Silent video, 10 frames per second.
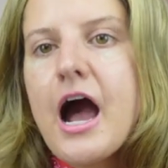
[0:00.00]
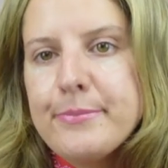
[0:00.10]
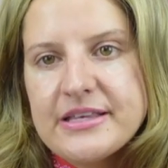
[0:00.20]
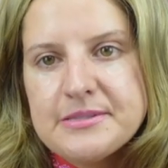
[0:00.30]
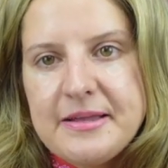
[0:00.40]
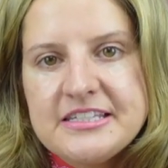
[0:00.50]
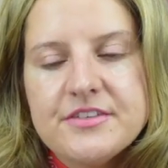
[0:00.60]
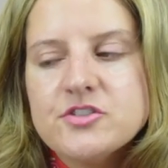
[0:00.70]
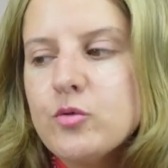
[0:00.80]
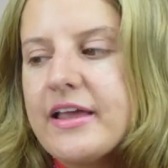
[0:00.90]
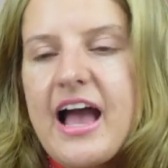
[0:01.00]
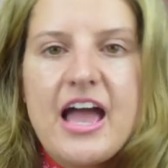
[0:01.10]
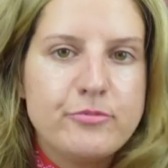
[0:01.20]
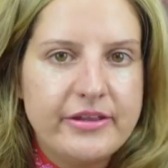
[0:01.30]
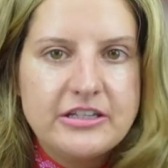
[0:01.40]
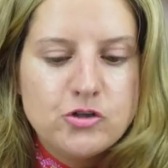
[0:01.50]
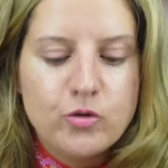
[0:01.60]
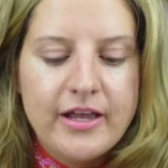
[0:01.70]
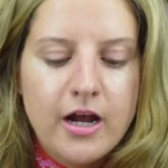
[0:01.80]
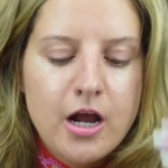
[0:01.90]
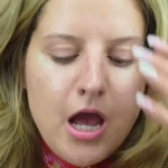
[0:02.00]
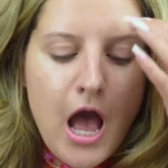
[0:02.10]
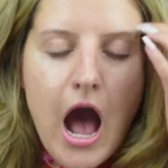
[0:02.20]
I'm expensive, so like I really don't care.